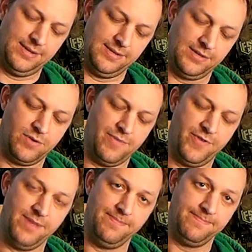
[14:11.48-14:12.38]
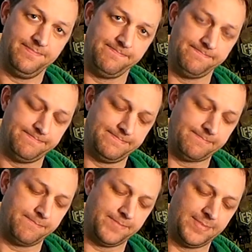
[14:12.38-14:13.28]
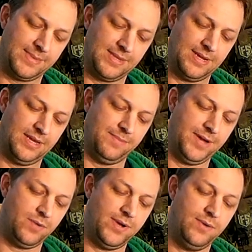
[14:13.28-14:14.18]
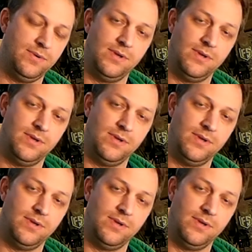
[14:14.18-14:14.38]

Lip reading: the grip frame and the mag rail,